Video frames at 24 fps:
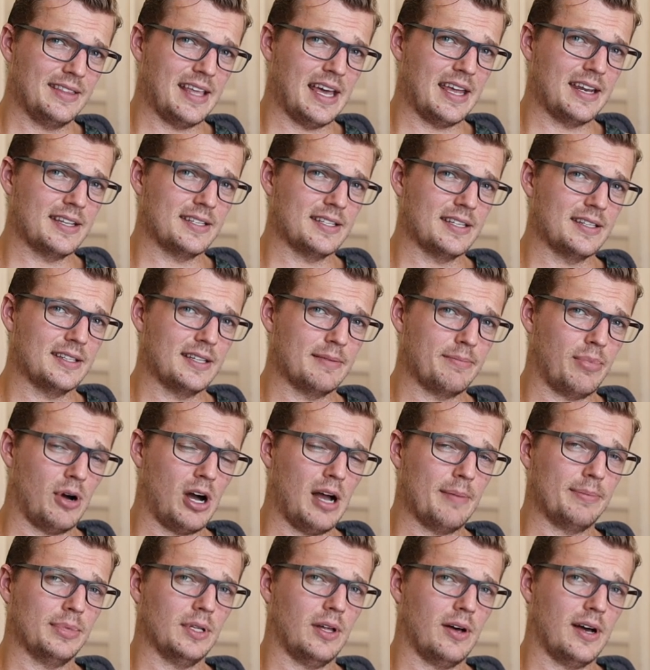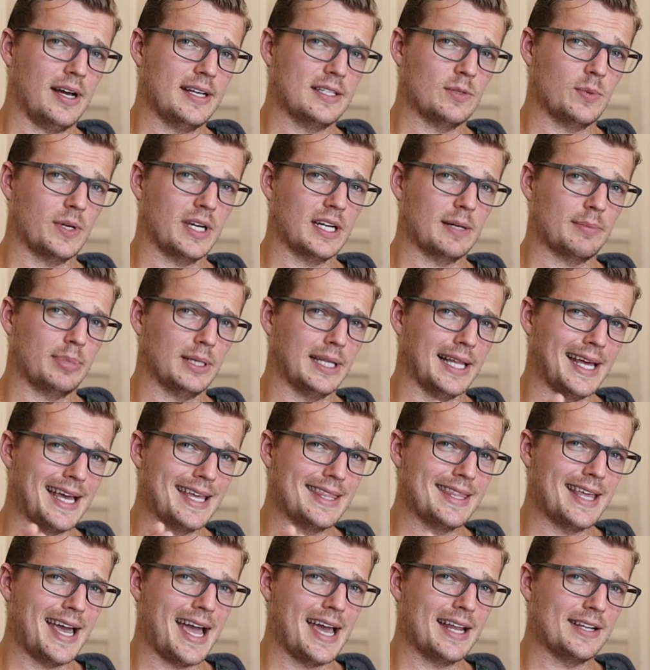That is in the pipelines, we're gonna
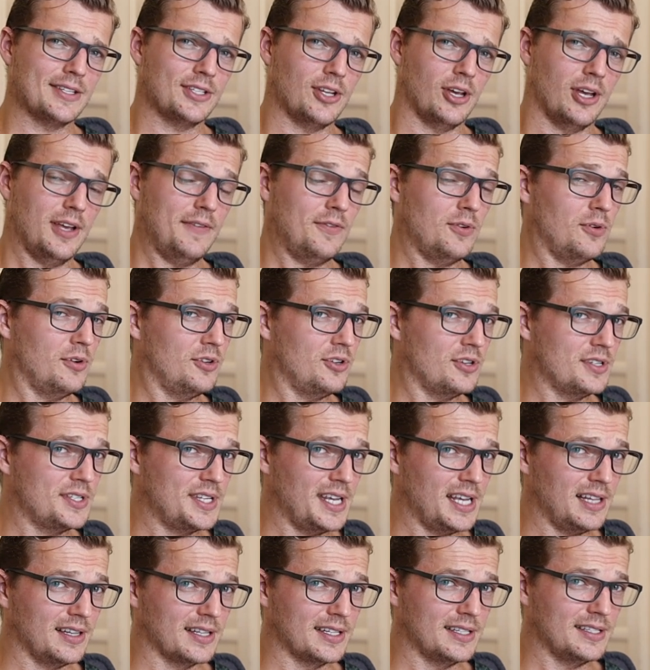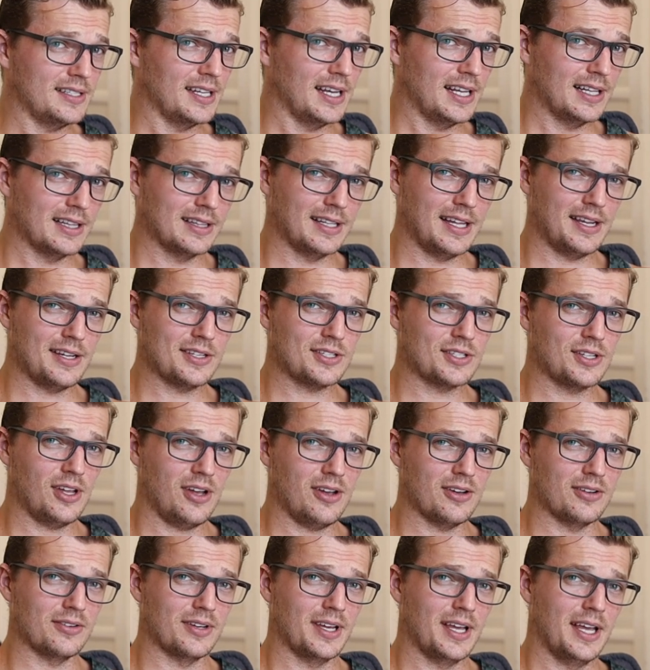plan that. So if you're in New Zealand, let us
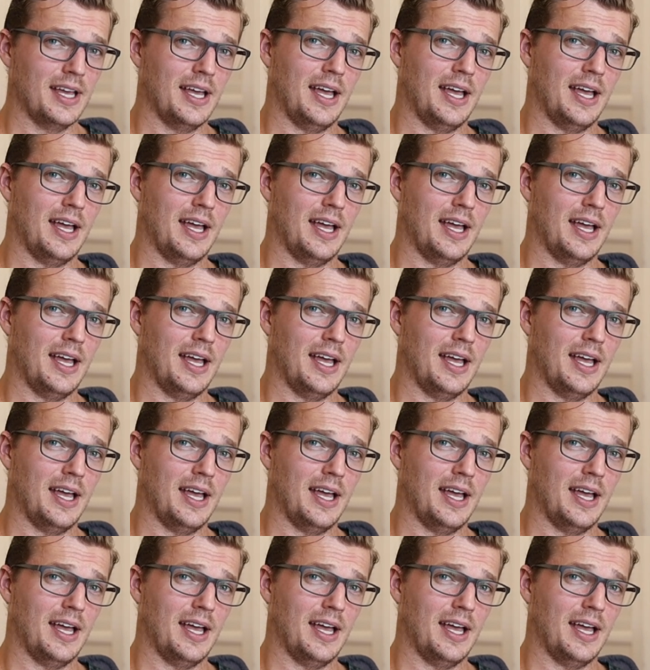know.